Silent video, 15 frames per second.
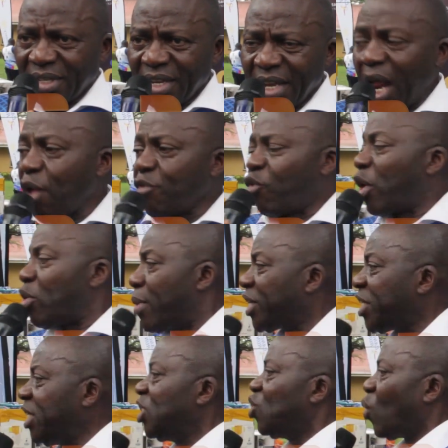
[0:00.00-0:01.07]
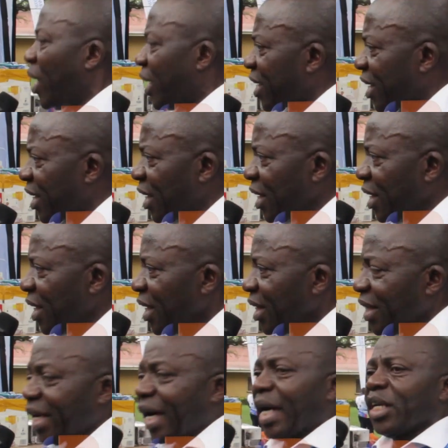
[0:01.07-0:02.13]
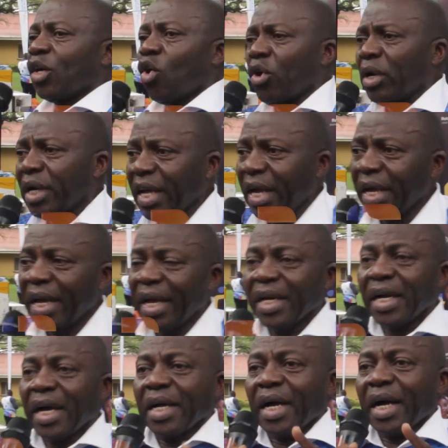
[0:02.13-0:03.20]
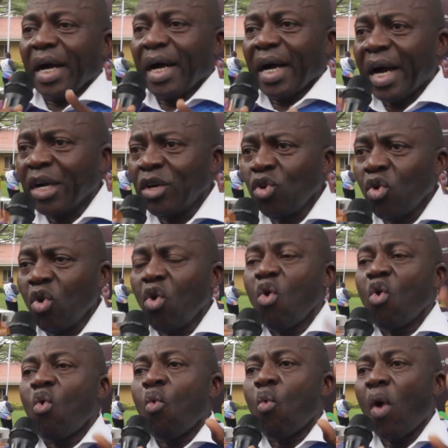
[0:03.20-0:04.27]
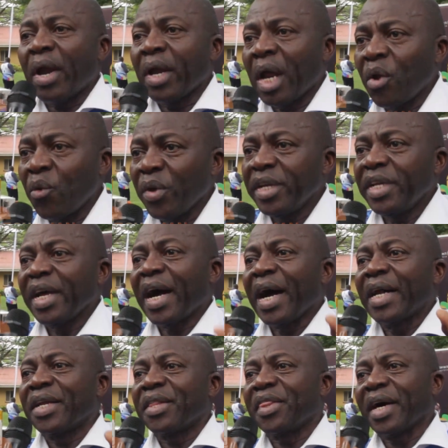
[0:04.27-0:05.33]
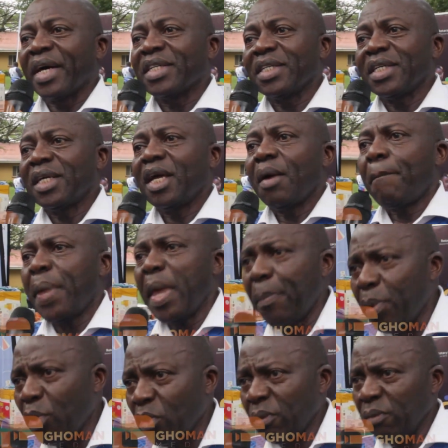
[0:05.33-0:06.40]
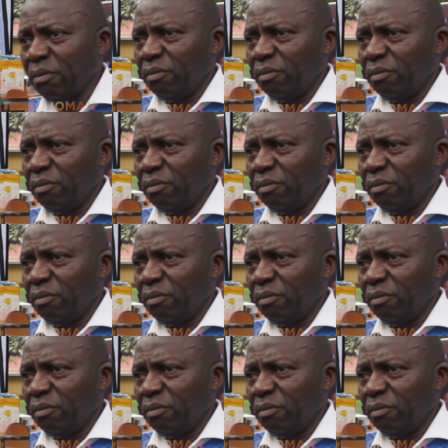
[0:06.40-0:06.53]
Now, if one machine is working, they can only handle 130 people.